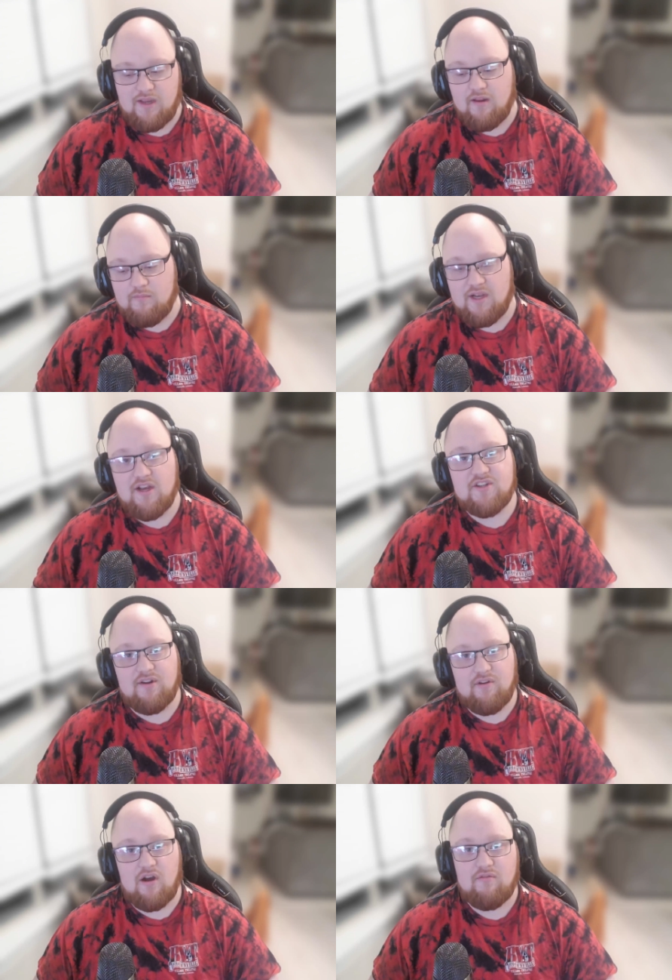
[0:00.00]
and because
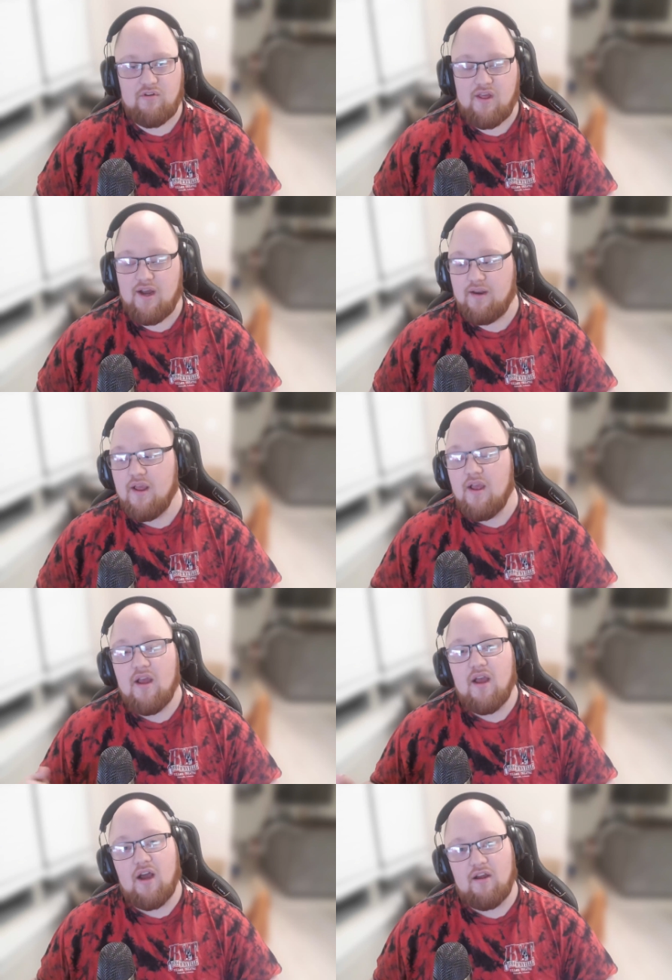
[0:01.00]
I've gone for that,
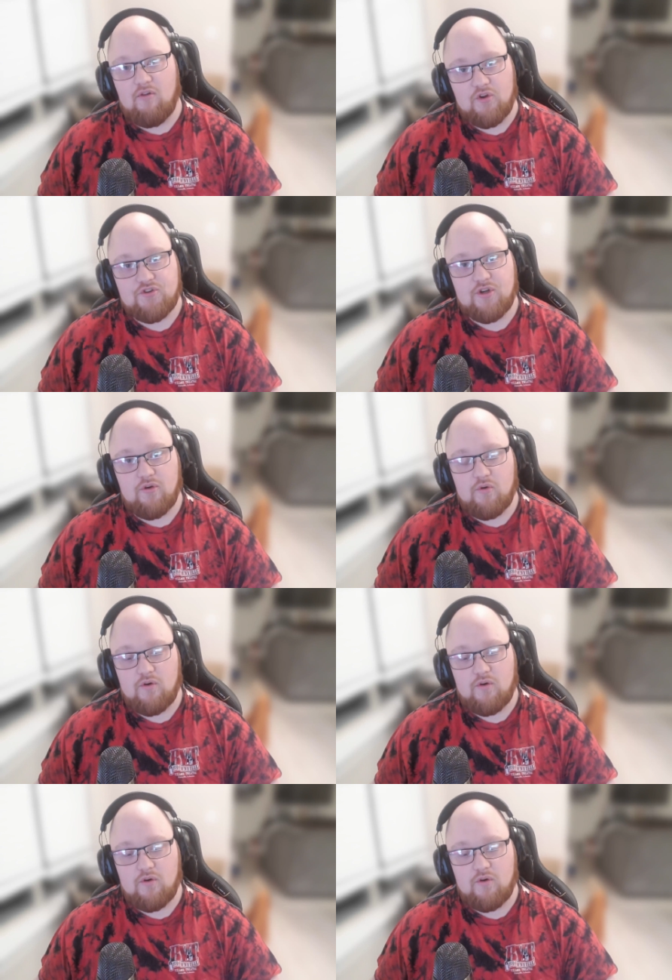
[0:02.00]
I've also